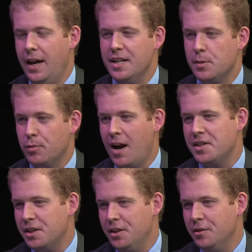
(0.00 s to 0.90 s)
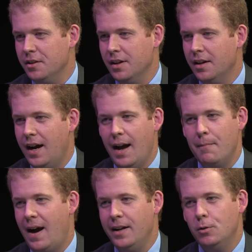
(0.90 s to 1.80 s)
As a prosecutor,
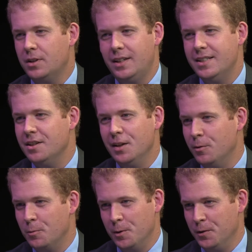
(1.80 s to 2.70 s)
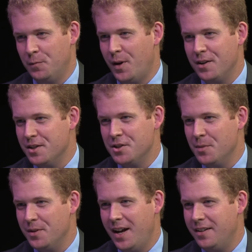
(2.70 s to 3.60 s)
I don't get to live in a world of
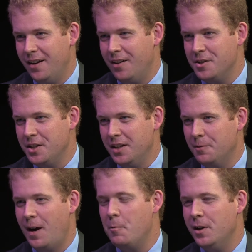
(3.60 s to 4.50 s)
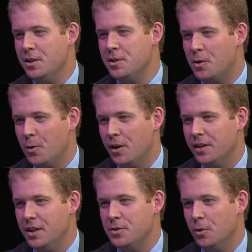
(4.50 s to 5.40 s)
partisanship and ideology. If I went into
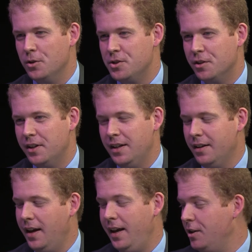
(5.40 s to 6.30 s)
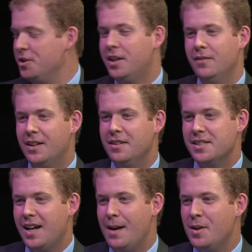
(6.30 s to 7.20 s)
court and told a jury, hey, you should convict
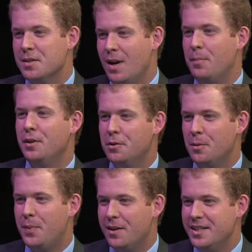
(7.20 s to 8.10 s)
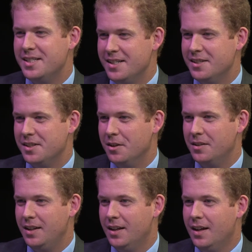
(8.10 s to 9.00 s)
this guy because my political party says he's
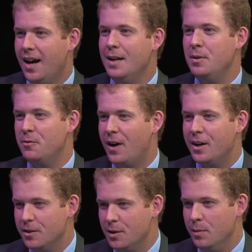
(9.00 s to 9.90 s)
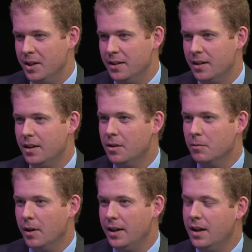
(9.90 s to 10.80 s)
guilty, I'd be fired in a minute,
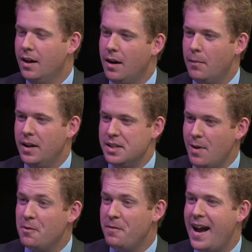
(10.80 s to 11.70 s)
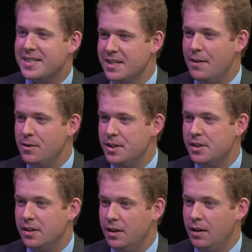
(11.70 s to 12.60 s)
right? It's about facts and
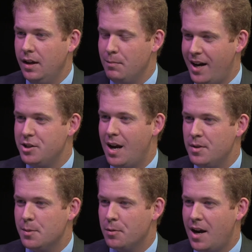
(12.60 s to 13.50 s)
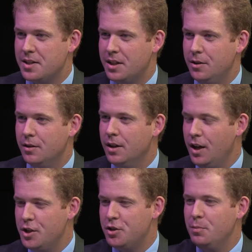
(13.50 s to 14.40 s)
evidence in my job as a prosecutor.
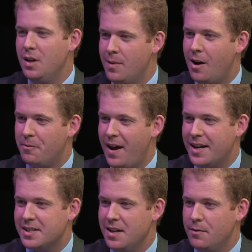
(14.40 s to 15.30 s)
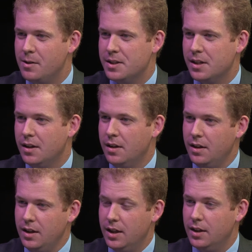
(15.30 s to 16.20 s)
It should be about facts and evidence
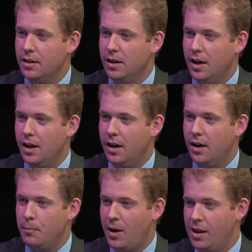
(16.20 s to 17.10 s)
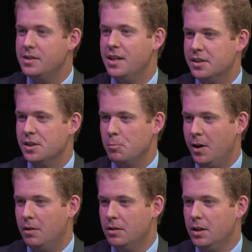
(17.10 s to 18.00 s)
in politics as
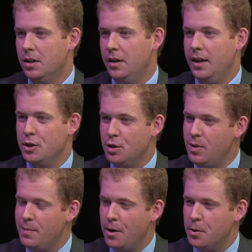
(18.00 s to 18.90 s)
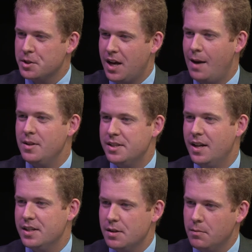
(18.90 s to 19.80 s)
well. And it should be about those common
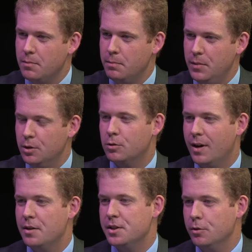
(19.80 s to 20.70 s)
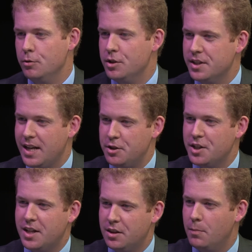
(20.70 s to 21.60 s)
sense, middle ground solutions that
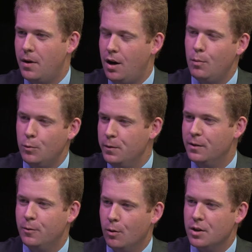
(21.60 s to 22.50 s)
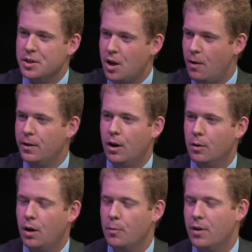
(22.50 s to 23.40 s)
just get the ball moving forward, solving
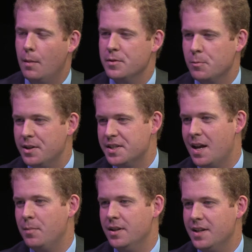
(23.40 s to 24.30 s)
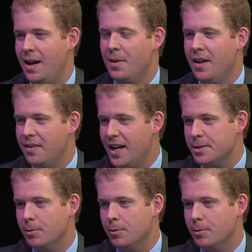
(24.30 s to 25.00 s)
our problems one step at a time. That's